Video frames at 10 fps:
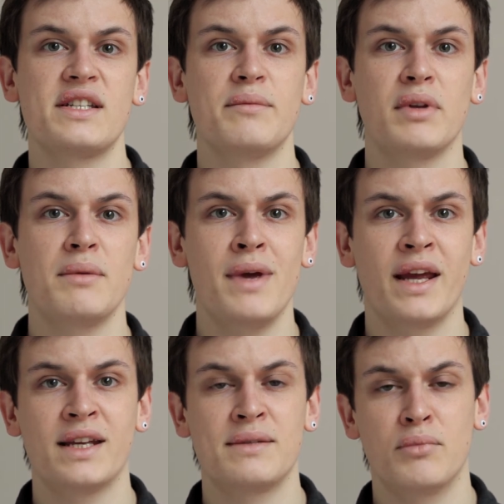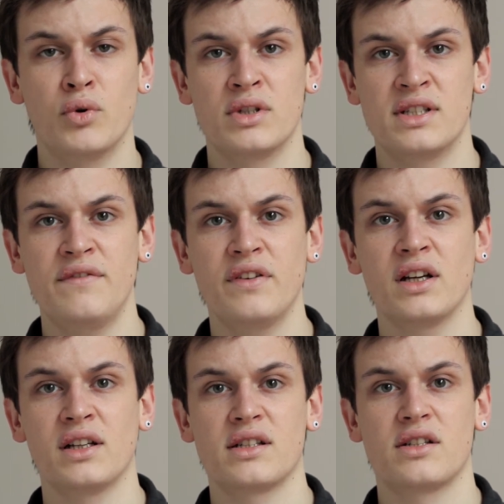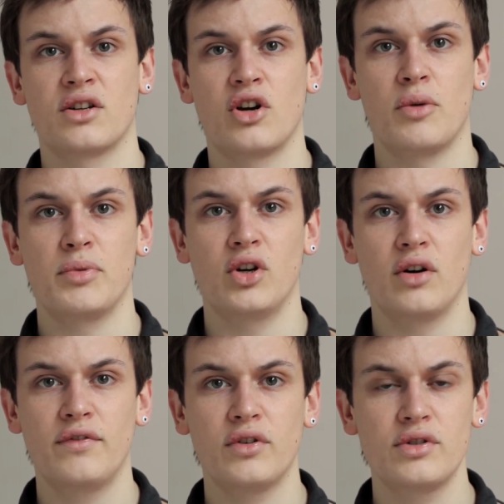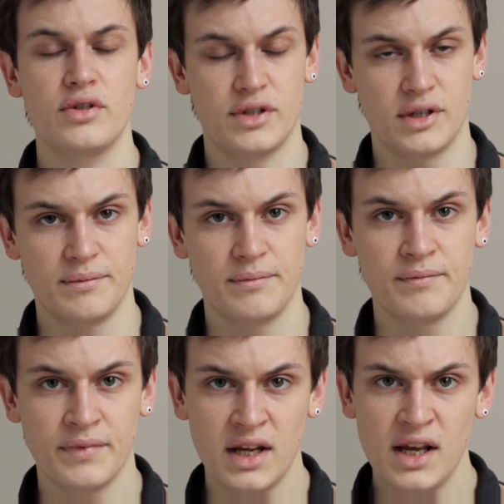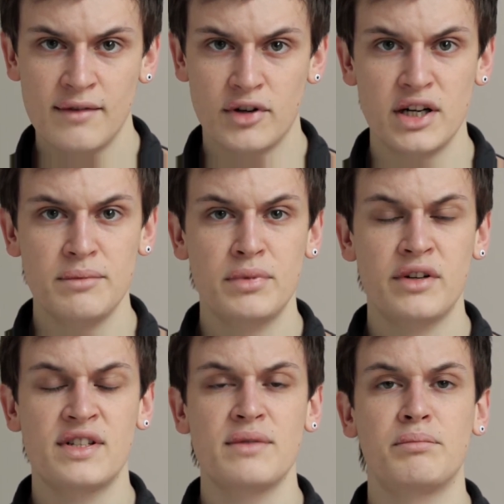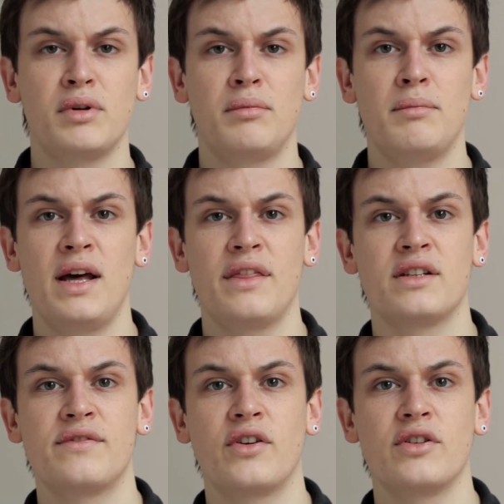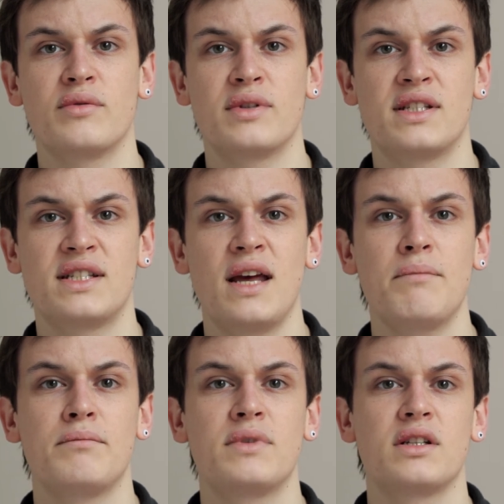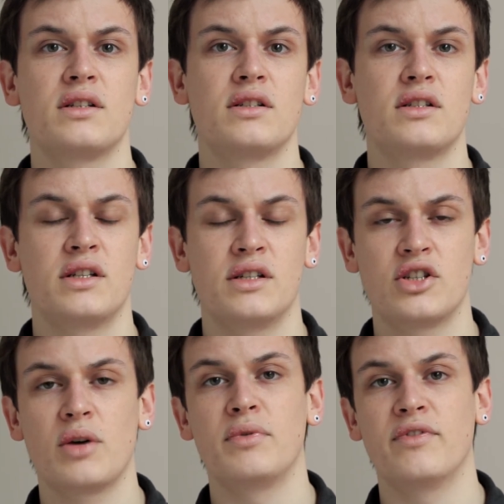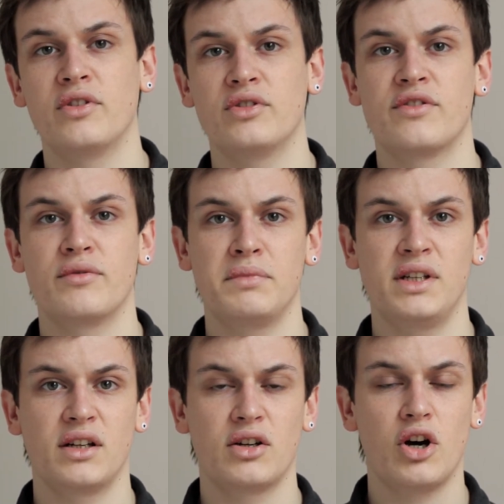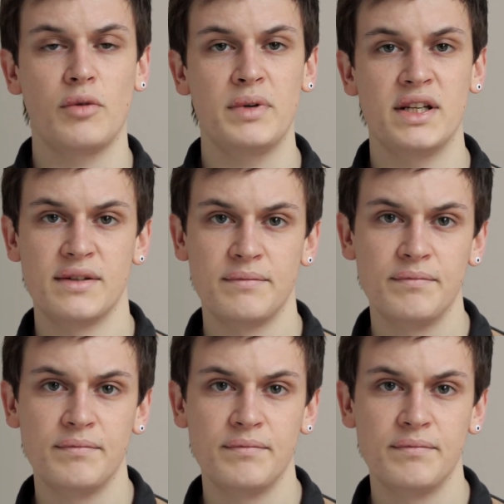simply make it more difficult to copy your photos. I've got a number of simple methods for you to attempt to stop your photos from being copied.